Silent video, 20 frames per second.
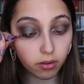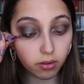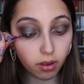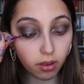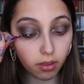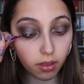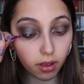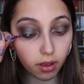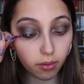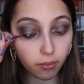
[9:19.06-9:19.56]

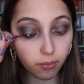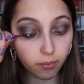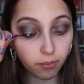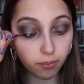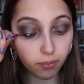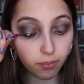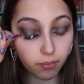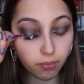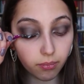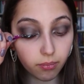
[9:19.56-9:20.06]
he's
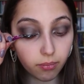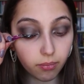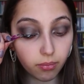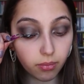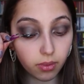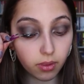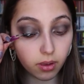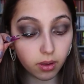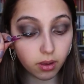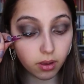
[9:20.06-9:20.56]

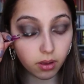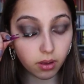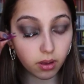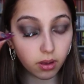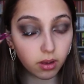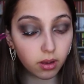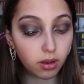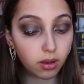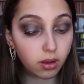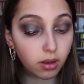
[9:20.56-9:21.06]

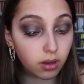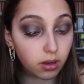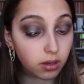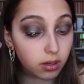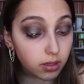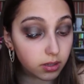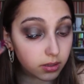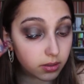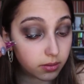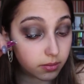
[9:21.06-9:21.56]
really
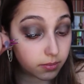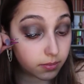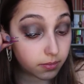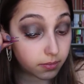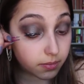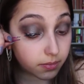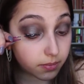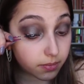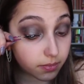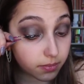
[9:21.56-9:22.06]
great to be
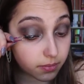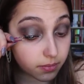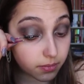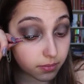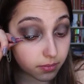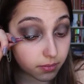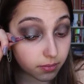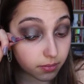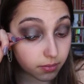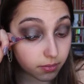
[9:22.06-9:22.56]
honest. I
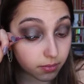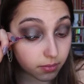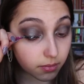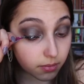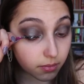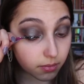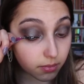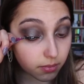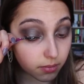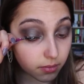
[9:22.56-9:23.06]

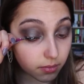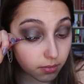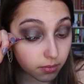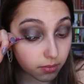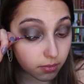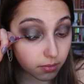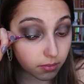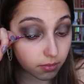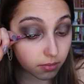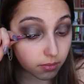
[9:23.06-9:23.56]
but
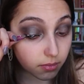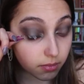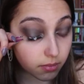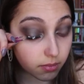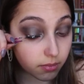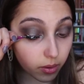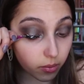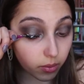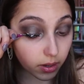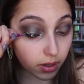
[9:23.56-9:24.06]
anyways,
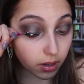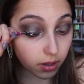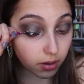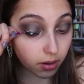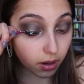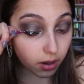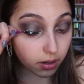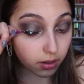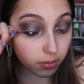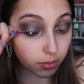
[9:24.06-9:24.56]
about what he
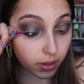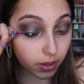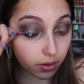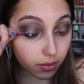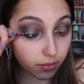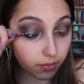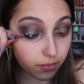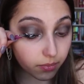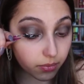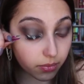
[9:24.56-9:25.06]
talked
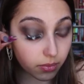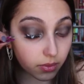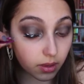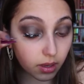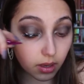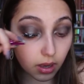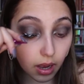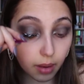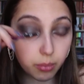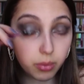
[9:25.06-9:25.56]
about.
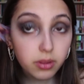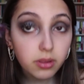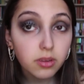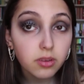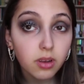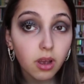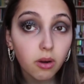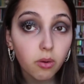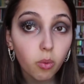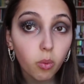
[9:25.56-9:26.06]
I put
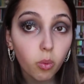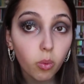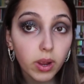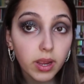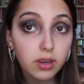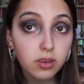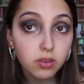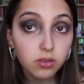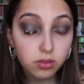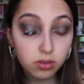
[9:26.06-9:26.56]
this on
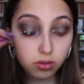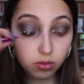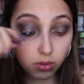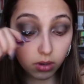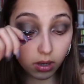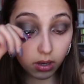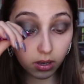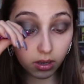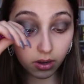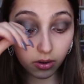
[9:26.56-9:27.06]
way too
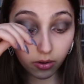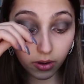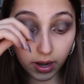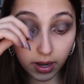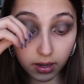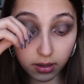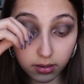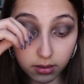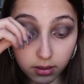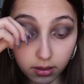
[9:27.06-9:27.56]
soon.
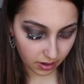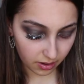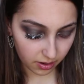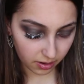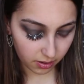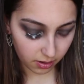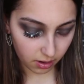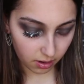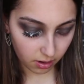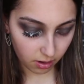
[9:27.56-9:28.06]
Great.
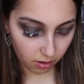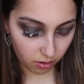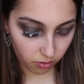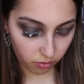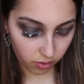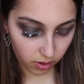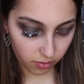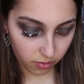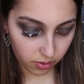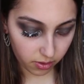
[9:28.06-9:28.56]
I
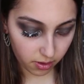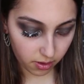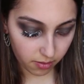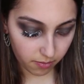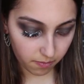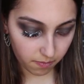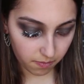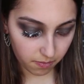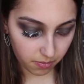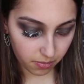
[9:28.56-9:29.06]
agree with
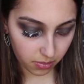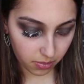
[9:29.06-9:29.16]
him